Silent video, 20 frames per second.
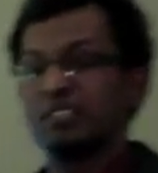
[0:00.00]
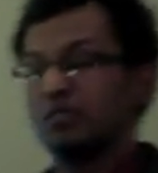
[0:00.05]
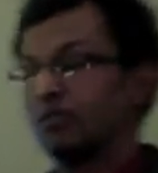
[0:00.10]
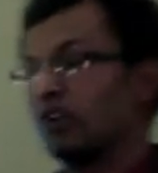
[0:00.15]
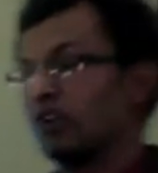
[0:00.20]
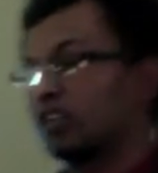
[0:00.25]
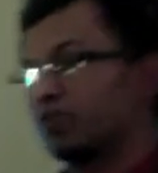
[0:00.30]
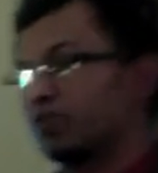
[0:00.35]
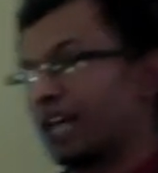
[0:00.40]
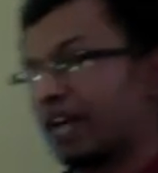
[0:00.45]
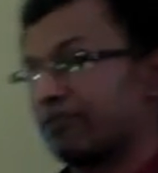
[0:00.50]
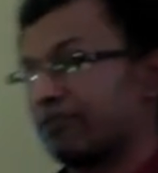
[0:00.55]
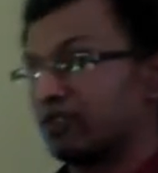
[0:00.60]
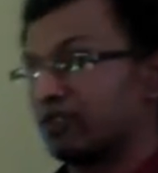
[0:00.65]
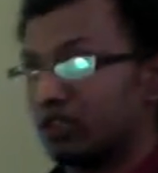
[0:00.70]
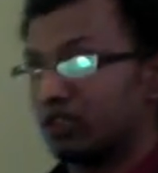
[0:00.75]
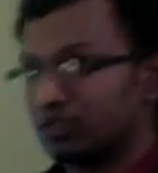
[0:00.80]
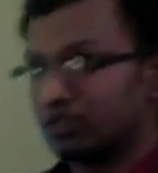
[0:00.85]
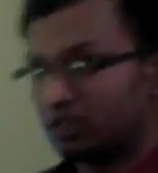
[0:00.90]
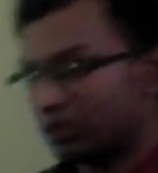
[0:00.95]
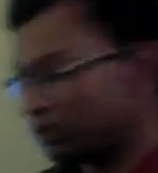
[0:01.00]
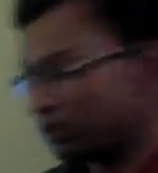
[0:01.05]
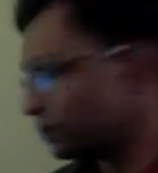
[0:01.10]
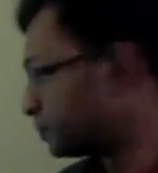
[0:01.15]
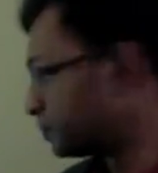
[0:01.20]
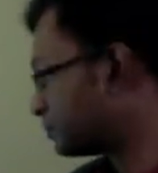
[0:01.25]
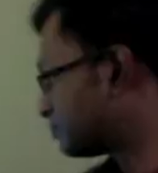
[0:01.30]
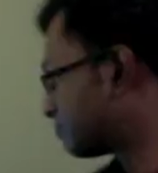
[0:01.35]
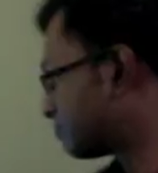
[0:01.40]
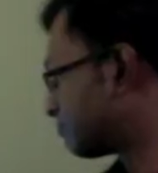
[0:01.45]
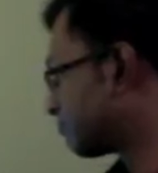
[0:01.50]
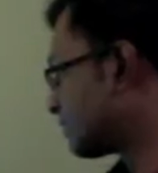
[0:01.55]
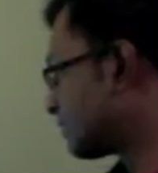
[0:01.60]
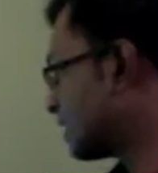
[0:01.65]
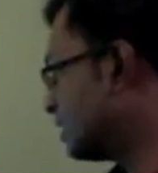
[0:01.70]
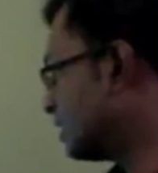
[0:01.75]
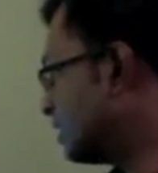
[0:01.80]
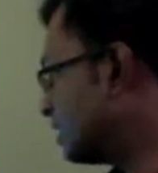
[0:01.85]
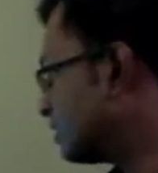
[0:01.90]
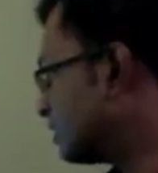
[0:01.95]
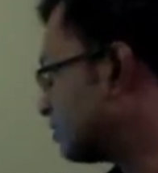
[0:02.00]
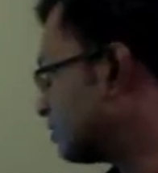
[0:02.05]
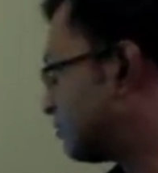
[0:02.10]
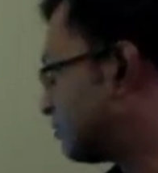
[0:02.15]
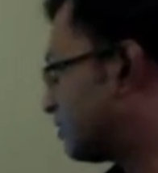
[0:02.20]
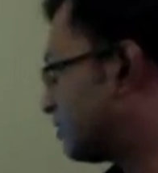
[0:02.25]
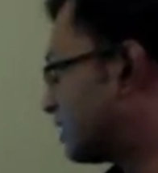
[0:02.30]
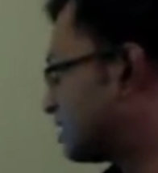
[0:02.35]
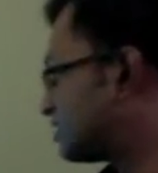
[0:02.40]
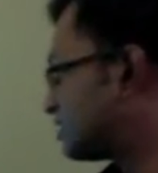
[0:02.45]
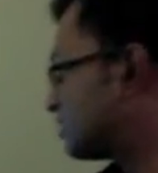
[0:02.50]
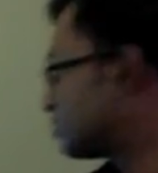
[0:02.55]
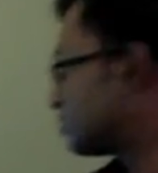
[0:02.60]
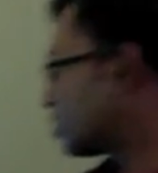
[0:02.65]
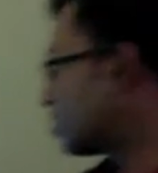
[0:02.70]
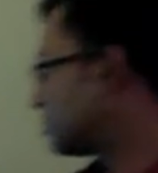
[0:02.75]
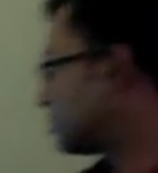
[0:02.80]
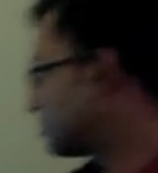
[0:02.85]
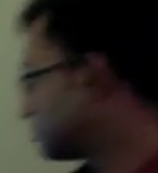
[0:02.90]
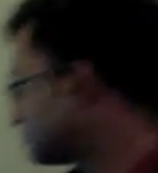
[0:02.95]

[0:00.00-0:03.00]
what we have gone through, first the problem.